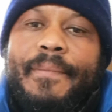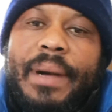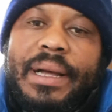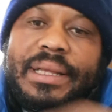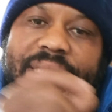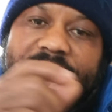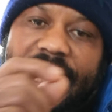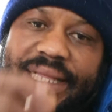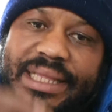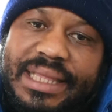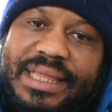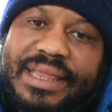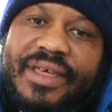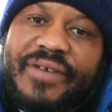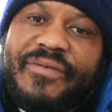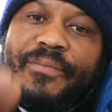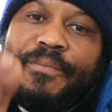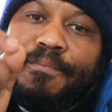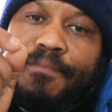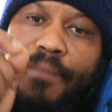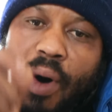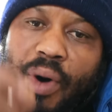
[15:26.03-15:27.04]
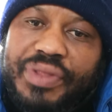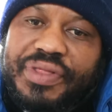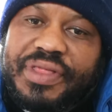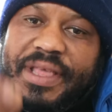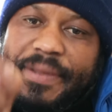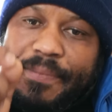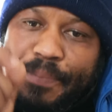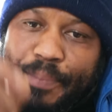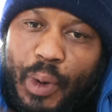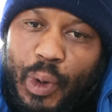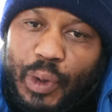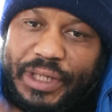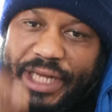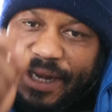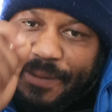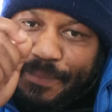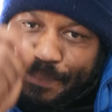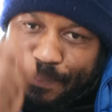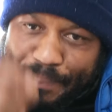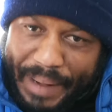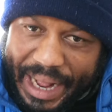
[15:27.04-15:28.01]
But that is the most
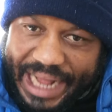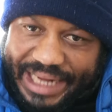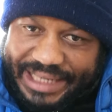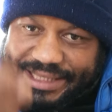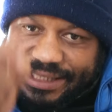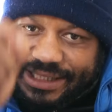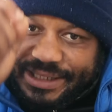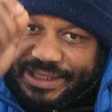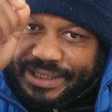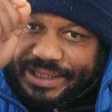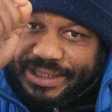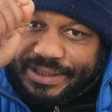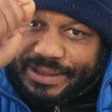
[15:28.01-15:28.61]
important part